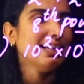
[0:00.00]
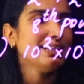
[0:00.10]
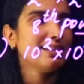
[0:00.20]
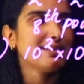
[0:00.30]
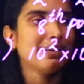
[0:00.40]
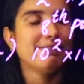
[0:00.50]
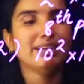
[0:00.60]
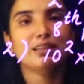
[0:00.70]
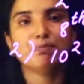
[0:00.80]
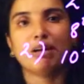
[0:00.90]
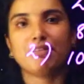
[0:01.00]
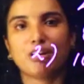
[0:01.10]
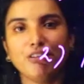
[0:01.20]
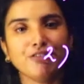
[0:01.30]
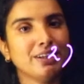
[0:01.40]
get the seventh power
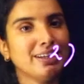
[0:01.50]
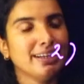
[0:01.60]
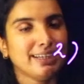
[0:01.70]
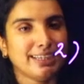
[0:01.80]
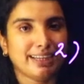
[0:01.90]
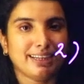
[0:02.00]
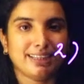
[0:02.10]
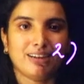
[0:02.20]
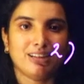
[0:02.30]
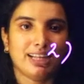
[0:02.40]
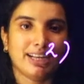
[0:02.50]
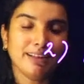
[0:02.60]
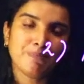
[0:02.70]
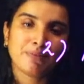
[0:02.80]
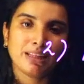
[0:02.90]
of 10 ennalladana.
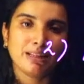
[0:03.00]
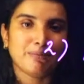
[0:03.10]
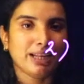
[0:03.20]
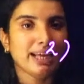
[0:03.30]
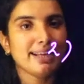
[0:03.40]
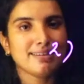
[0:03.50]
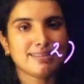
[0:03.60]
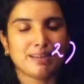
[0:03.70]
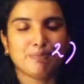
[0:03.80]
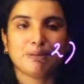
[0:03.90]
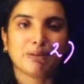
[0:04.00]
Answer. The